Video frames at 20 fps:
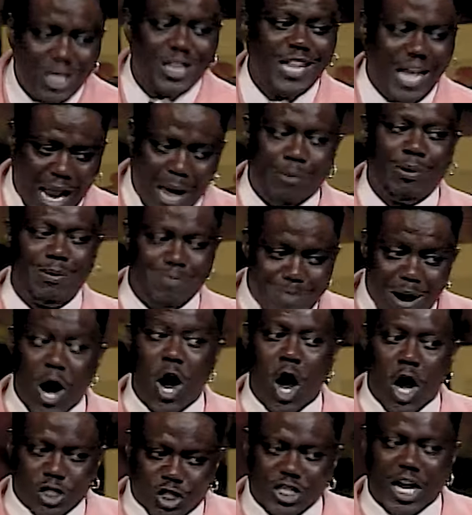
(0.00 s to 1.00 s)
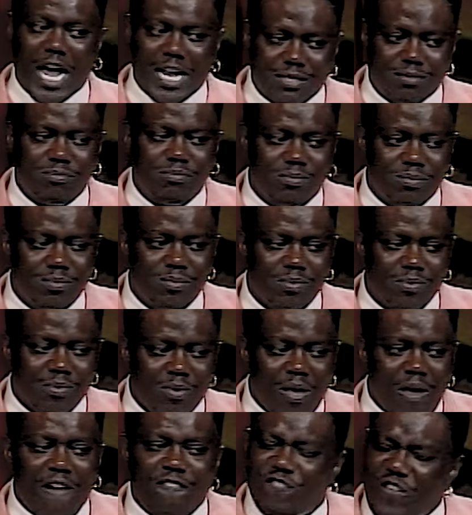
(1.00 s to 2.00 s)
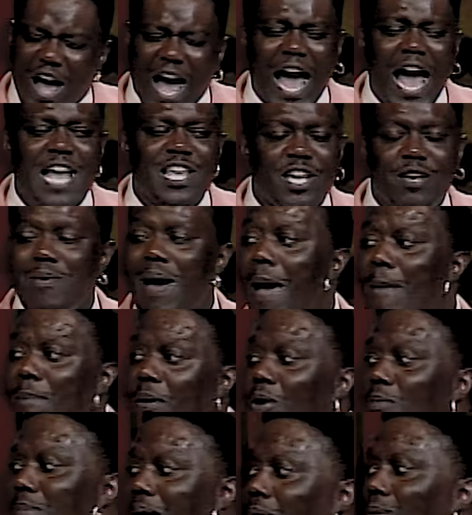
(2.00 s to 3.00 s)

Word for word: thought I was bullshit. Five years, I've been with my